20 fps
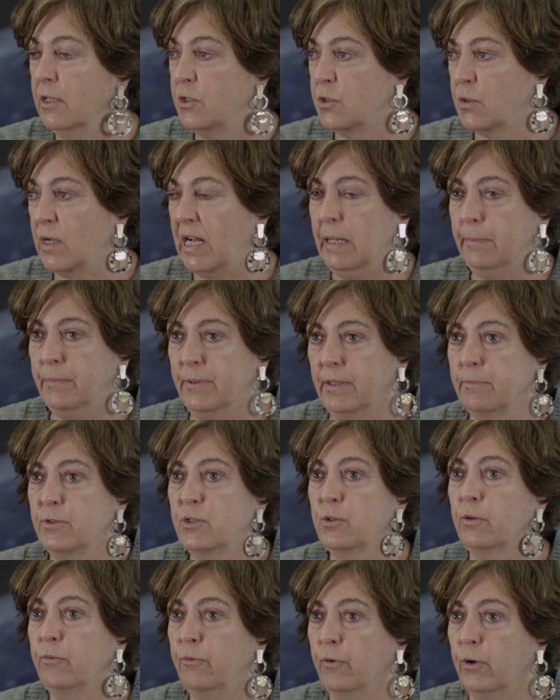to help them
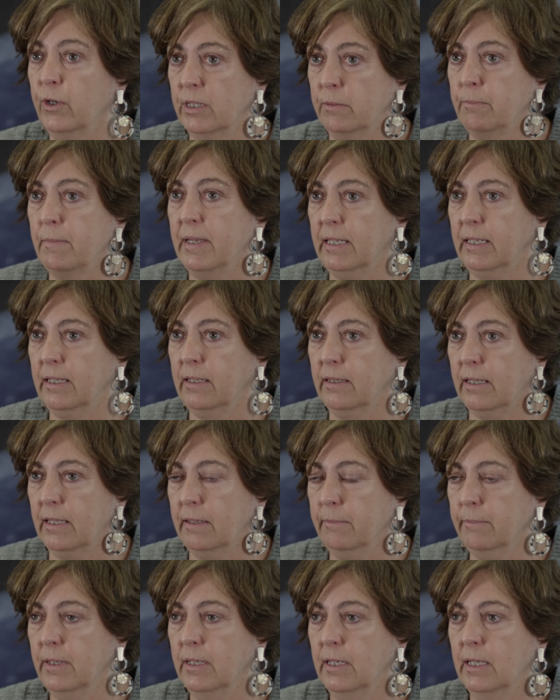to avoid making
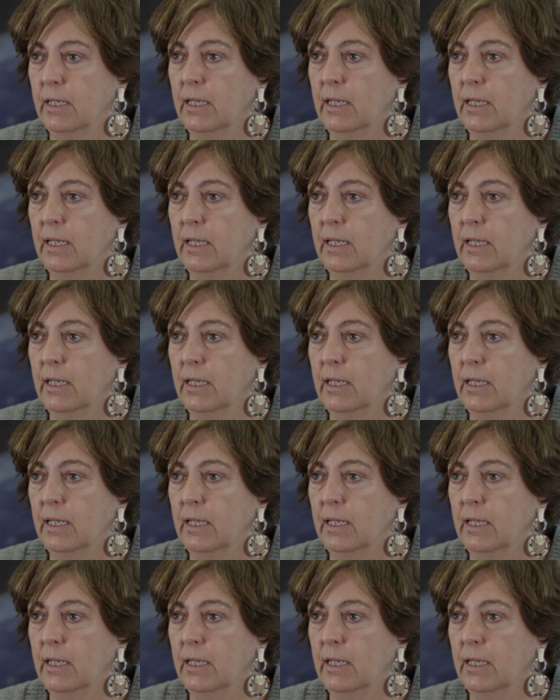them.